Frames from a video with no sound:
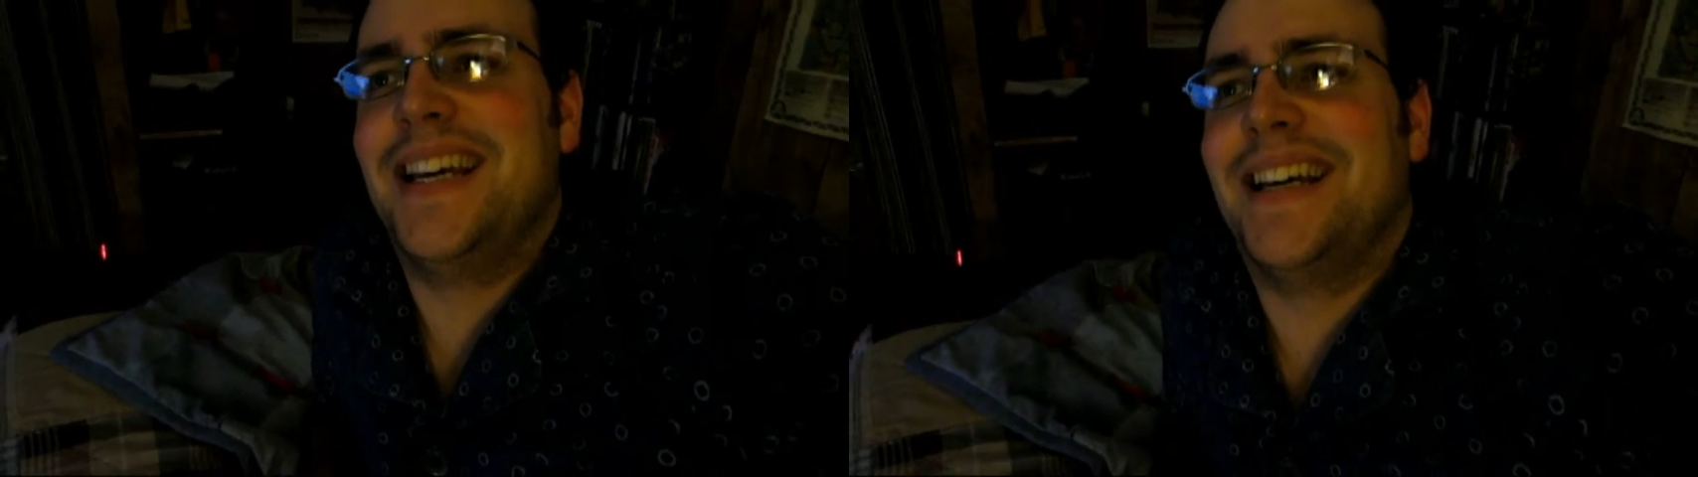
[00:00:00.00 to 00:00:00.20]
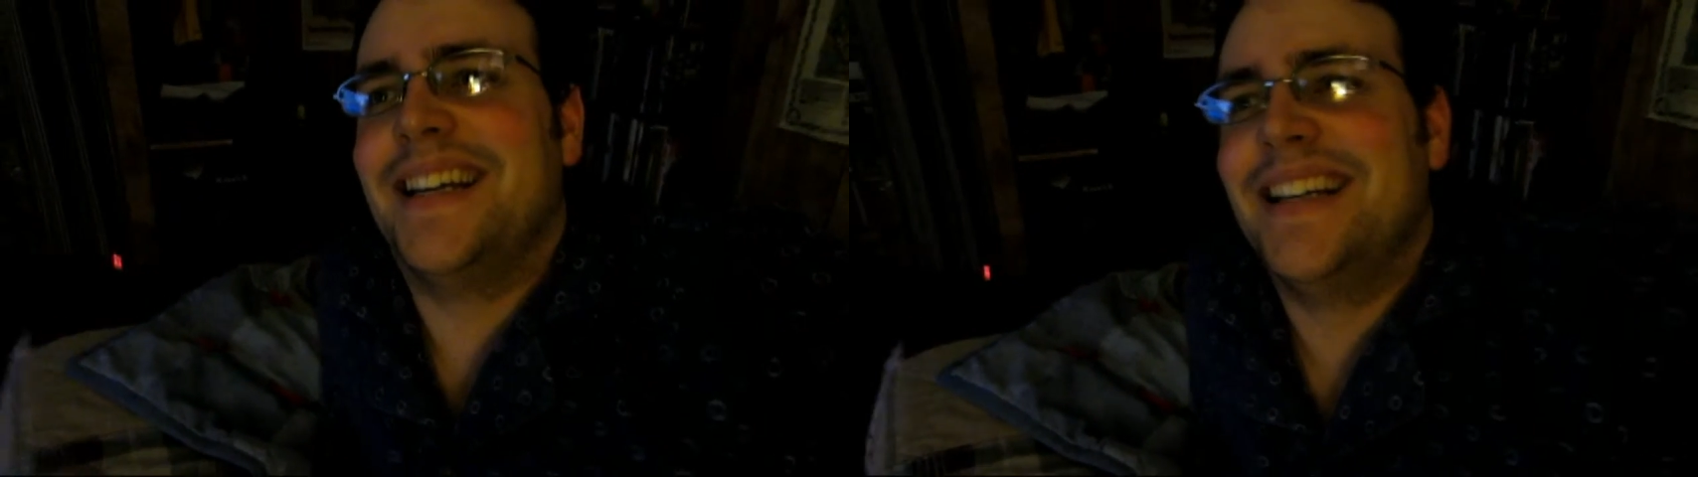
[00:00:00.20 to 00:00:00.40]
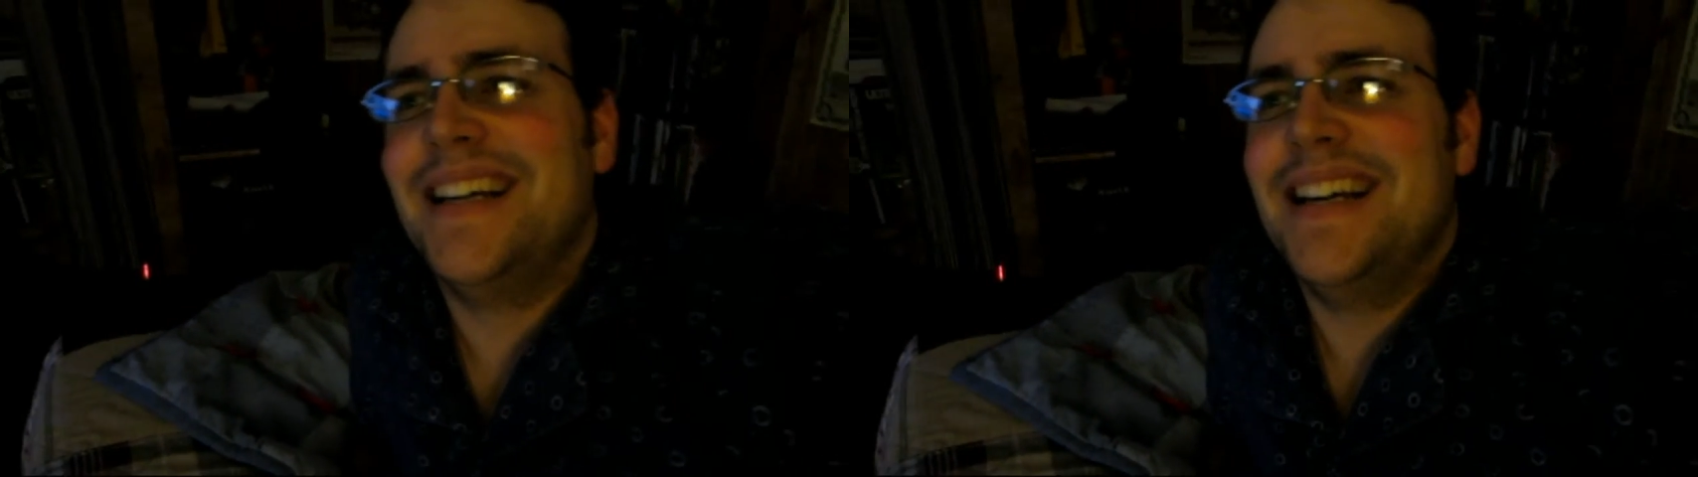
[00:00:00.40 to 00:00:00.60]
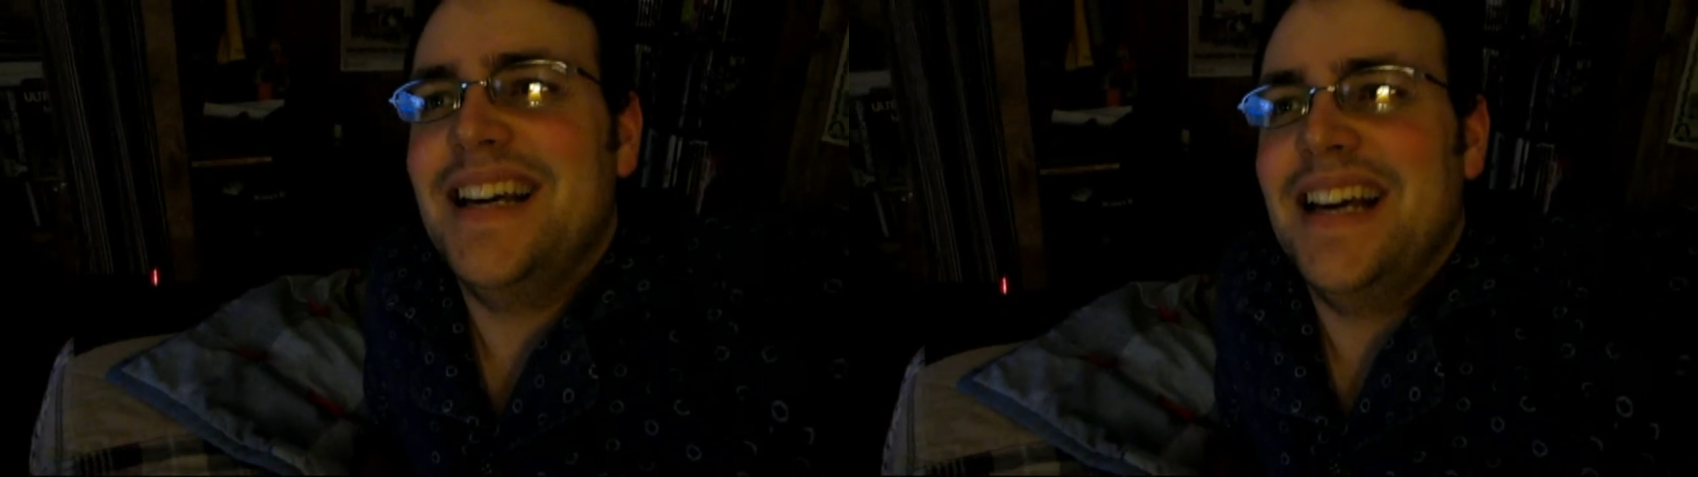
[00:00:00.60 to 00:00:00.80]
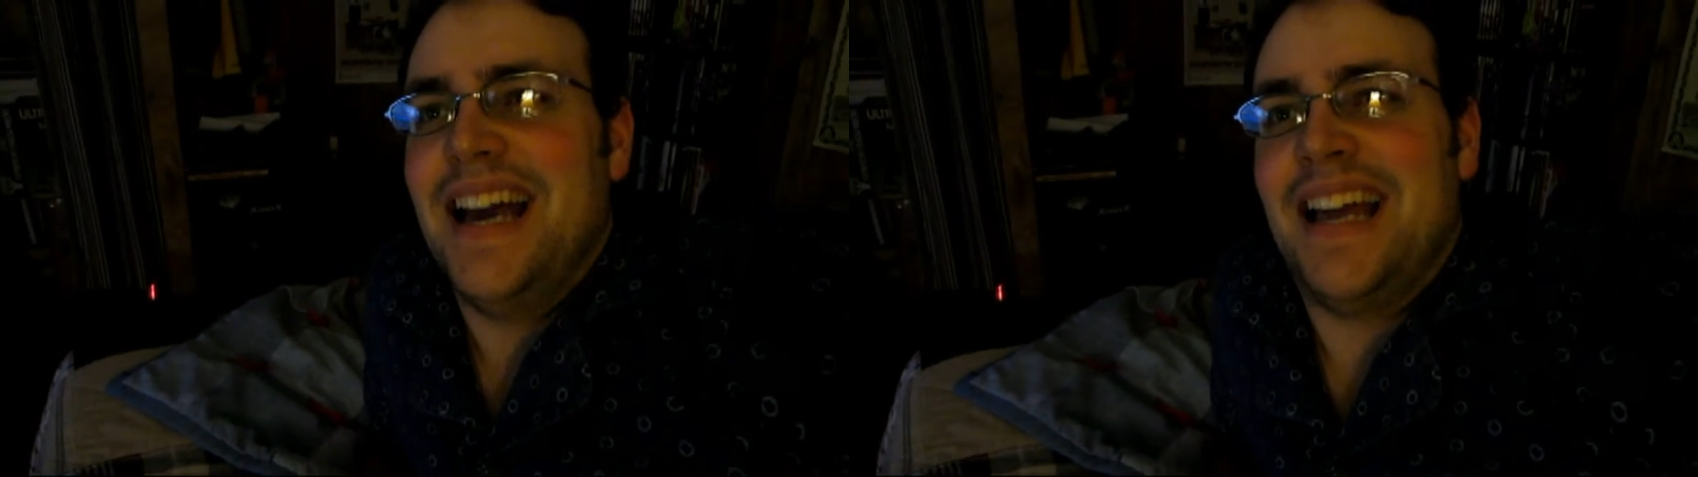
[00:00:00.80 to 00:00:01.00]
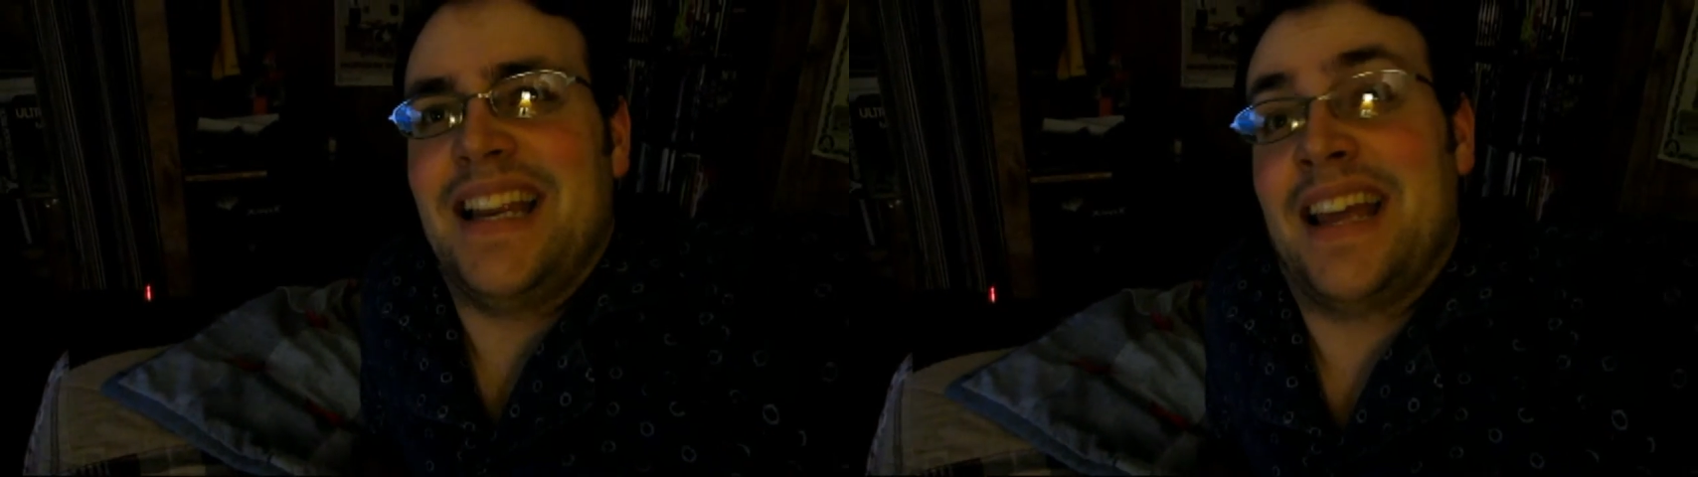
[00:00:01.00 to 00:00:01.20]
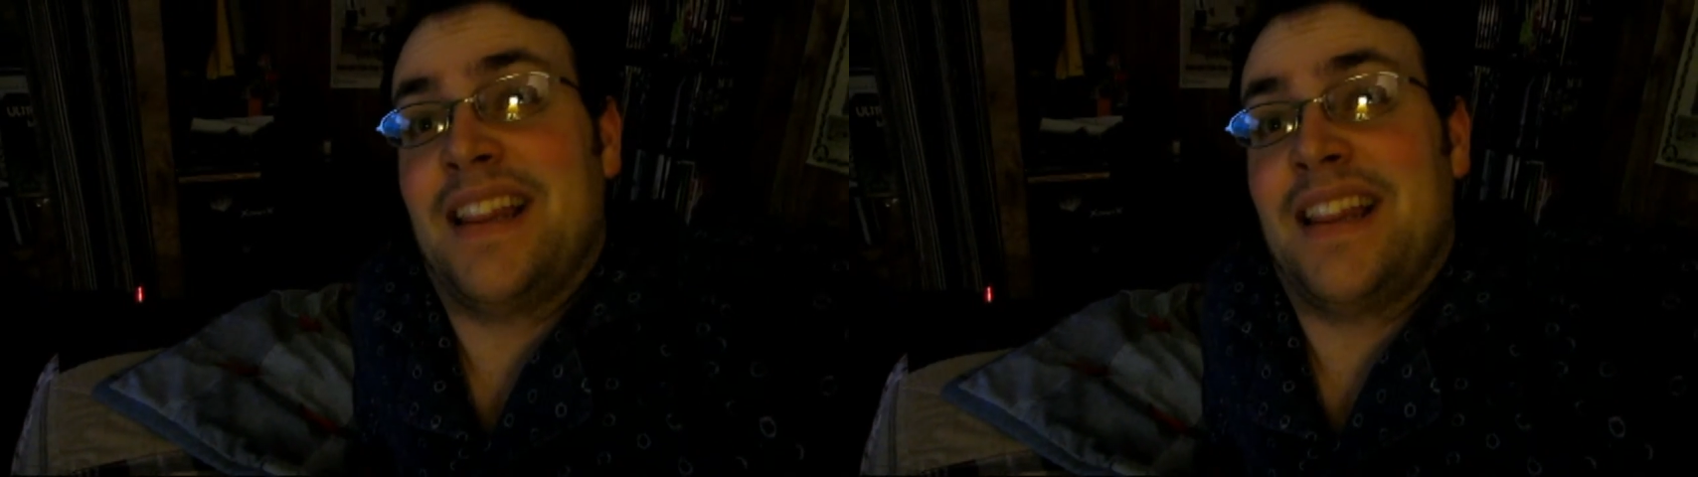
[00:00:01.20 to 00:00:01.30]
and yeah,